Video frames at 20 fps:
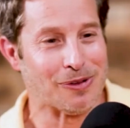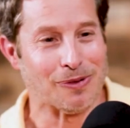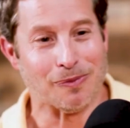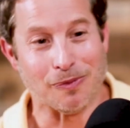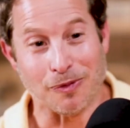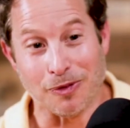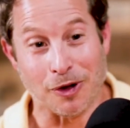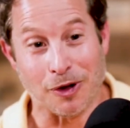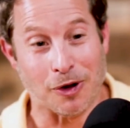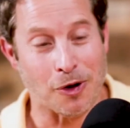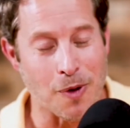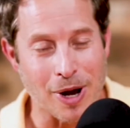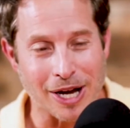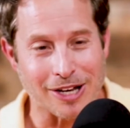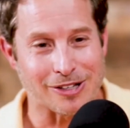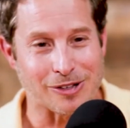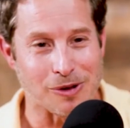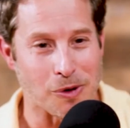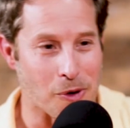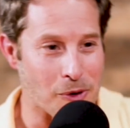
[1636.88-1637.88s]
the quick
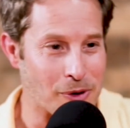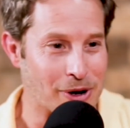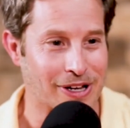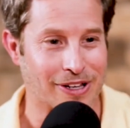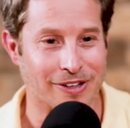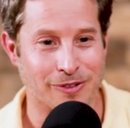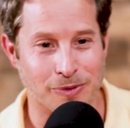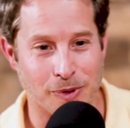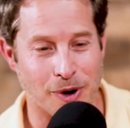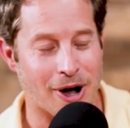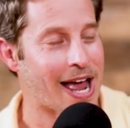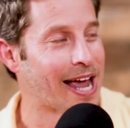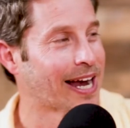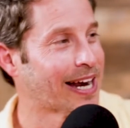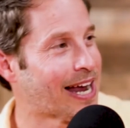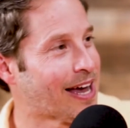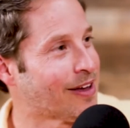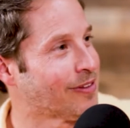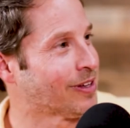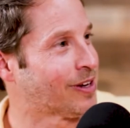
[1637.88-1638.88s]
story is we're hanging
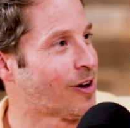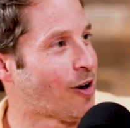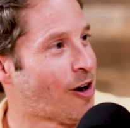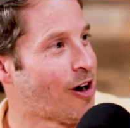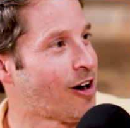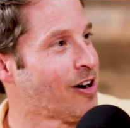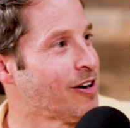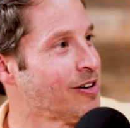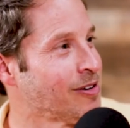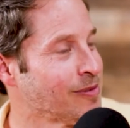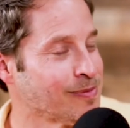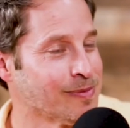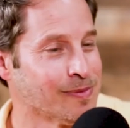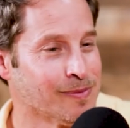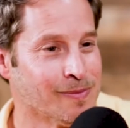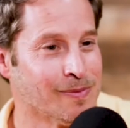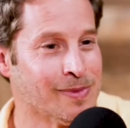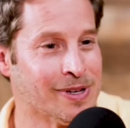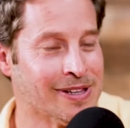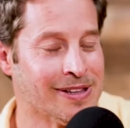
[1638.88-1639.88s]
out in the car.
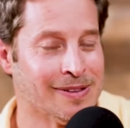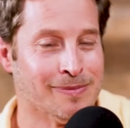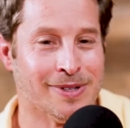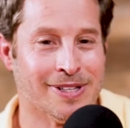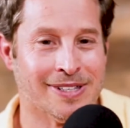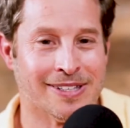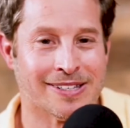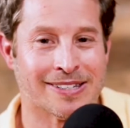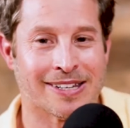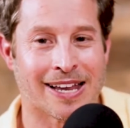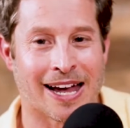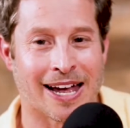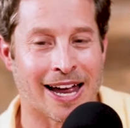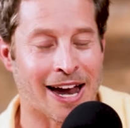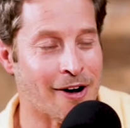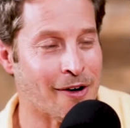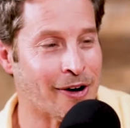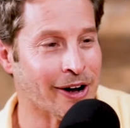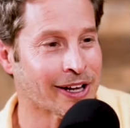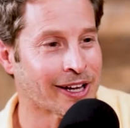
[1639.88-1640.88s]
Me and this guy
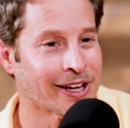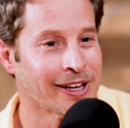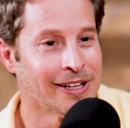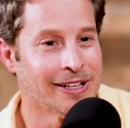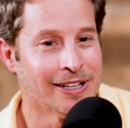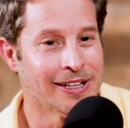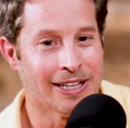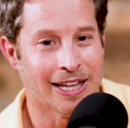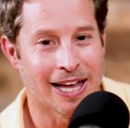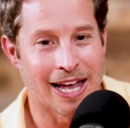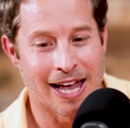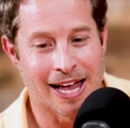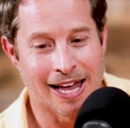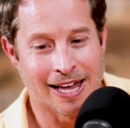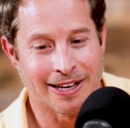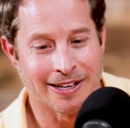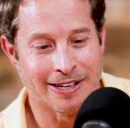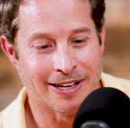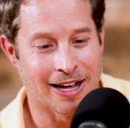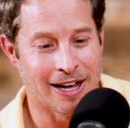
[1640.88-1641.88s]
Eric,
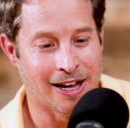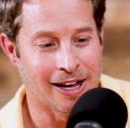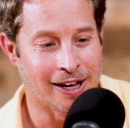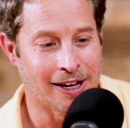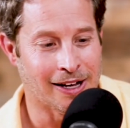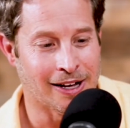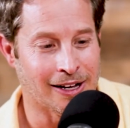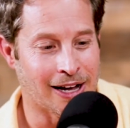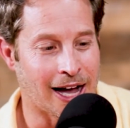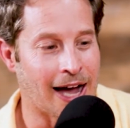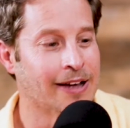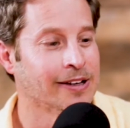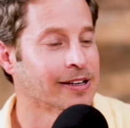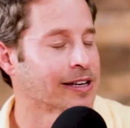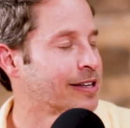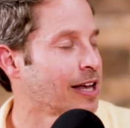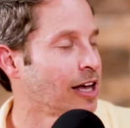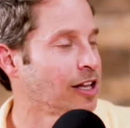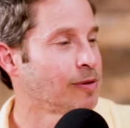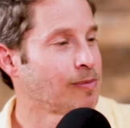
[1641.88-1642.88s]
and I
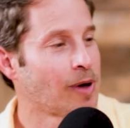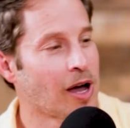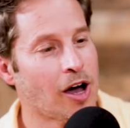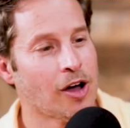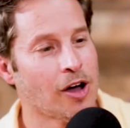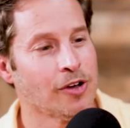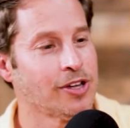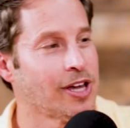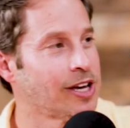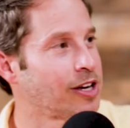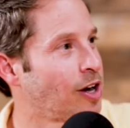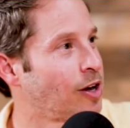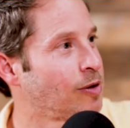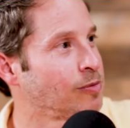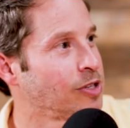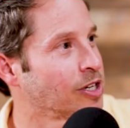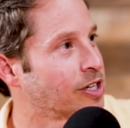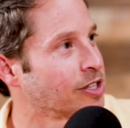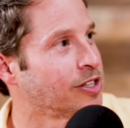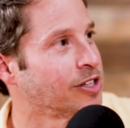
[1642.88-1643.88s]
tell him, I'm
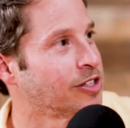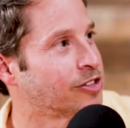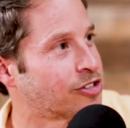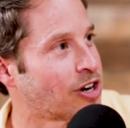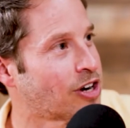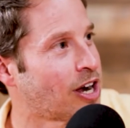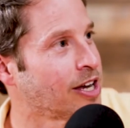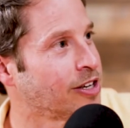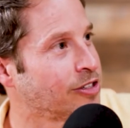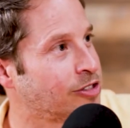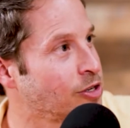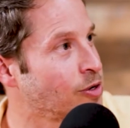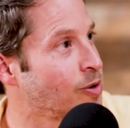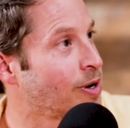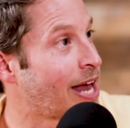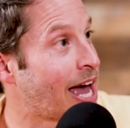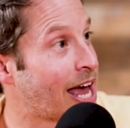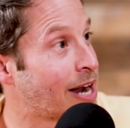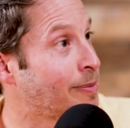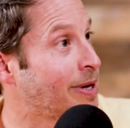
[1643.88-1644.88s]
looking to try and do an
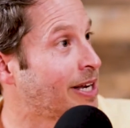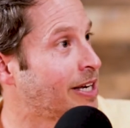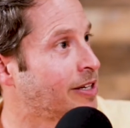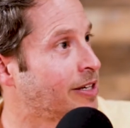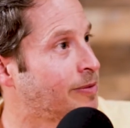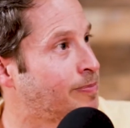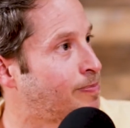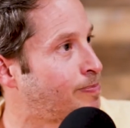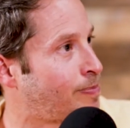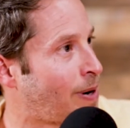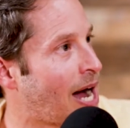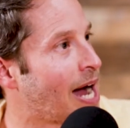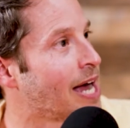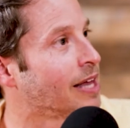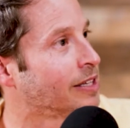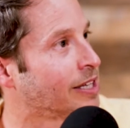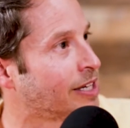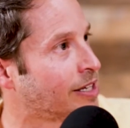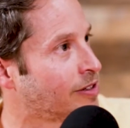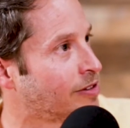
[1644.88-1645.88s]
animated
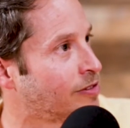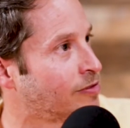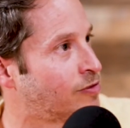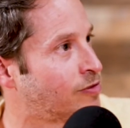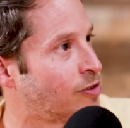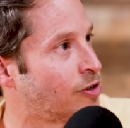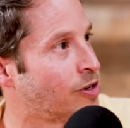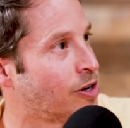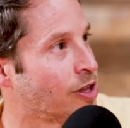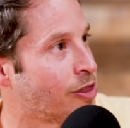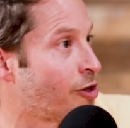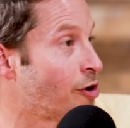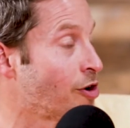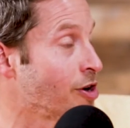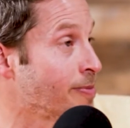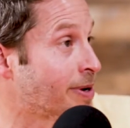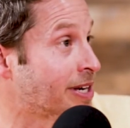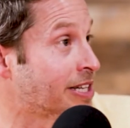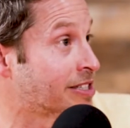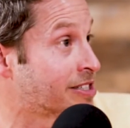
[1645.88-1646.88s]
pilot for a
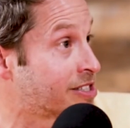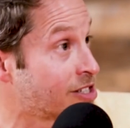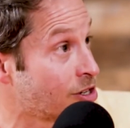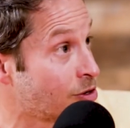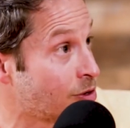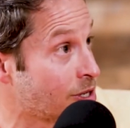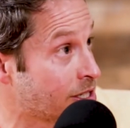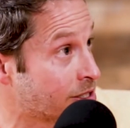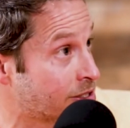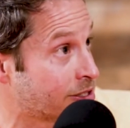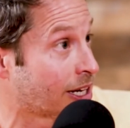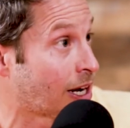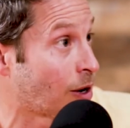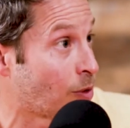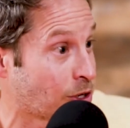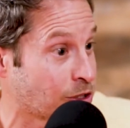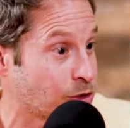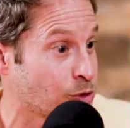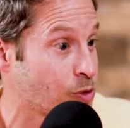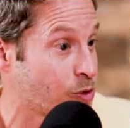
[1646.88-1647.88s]
30-minute series. Like I
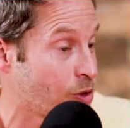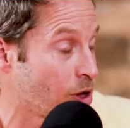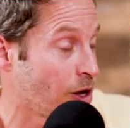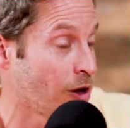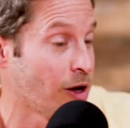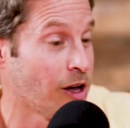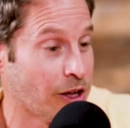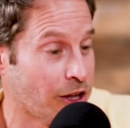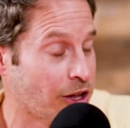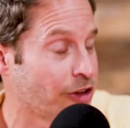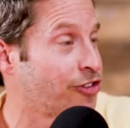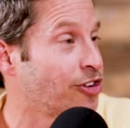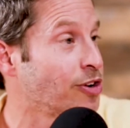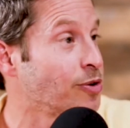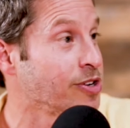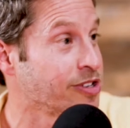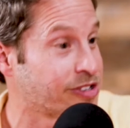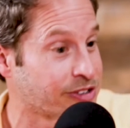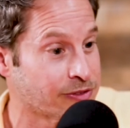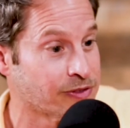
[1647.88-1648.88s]
want to do a
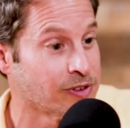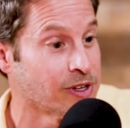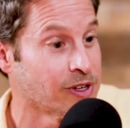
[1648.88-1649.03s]
series of